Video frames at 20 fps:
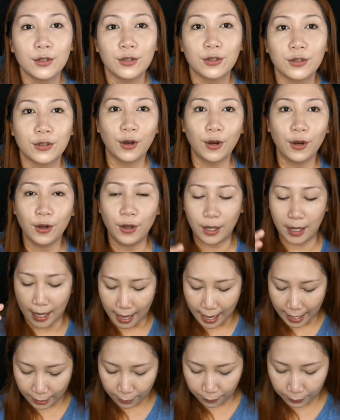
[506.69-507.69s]
So,
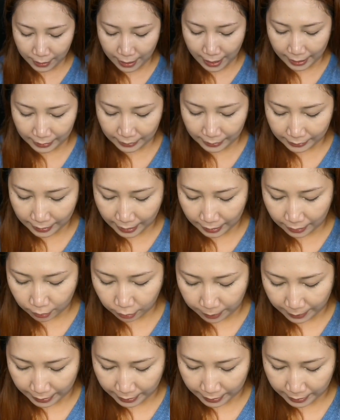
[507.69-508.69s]
I would highly
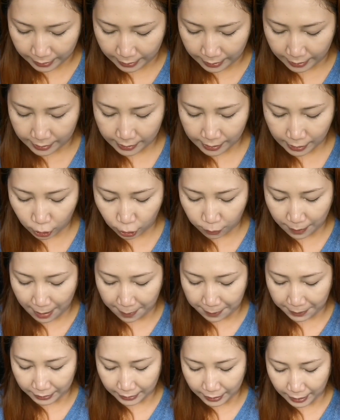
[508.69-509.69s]
recommend na
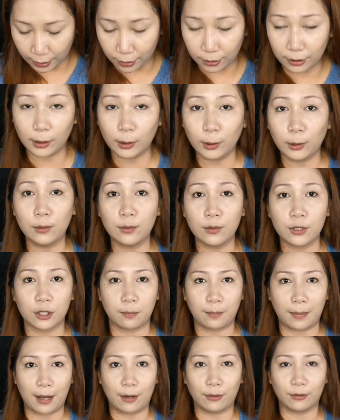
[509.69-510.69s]
gumamit kayo ng
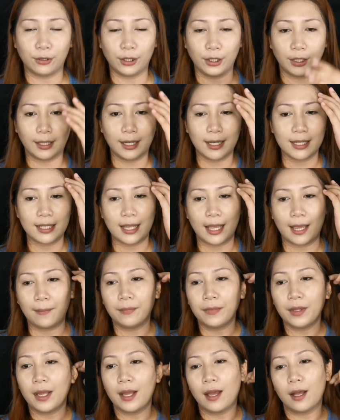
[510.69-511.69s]
loose powder kasi
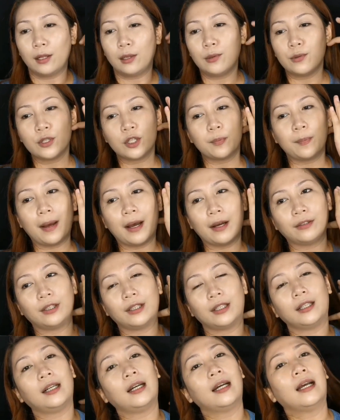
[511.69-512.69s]
loose
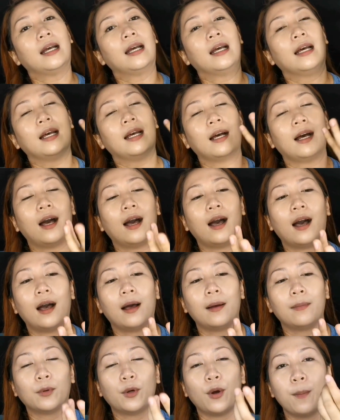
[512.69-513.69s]
powder
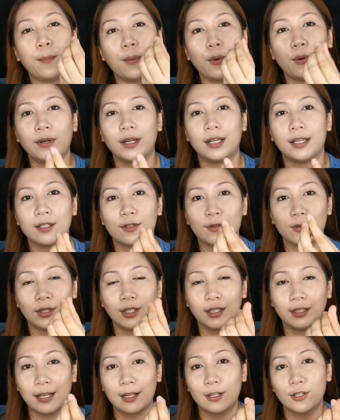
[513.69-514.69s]
components
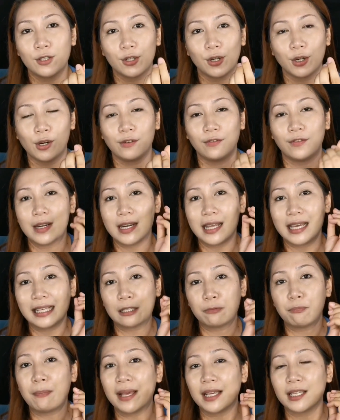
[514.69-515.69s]
or the texture of it
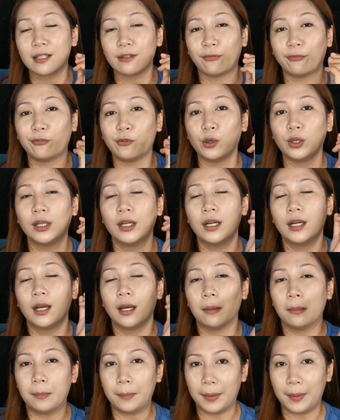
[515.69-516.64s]
is best for